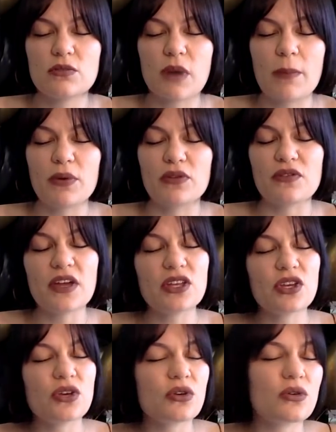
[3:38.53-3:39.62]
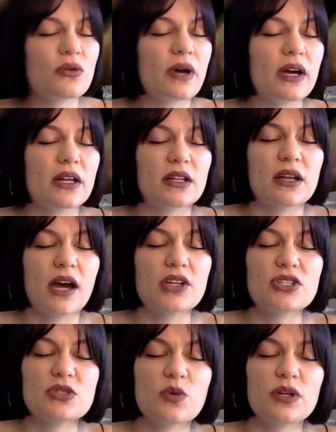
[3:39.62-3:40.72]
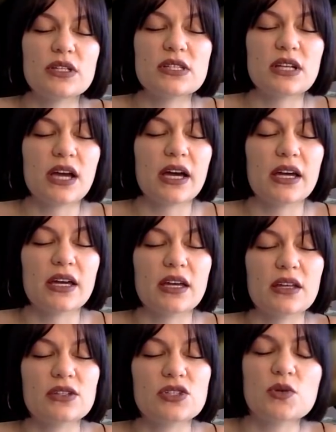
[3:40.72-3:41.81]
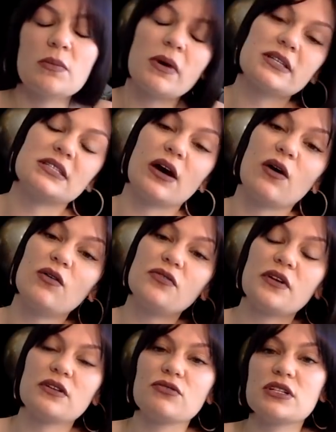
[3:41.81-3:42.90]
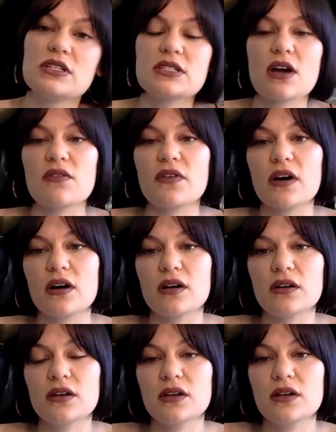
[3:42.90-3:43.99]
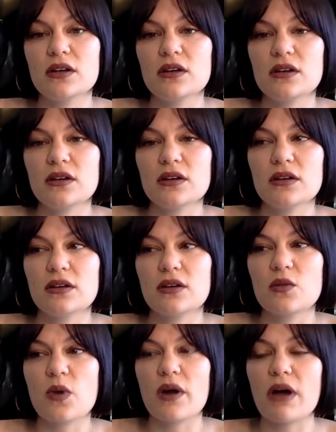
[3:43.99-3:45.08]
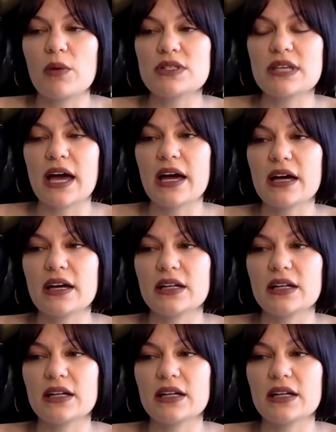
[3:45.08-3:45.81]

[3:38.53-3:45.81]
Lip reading: I booked the venue and I just wanted to like do it myself and rediscover where I was at.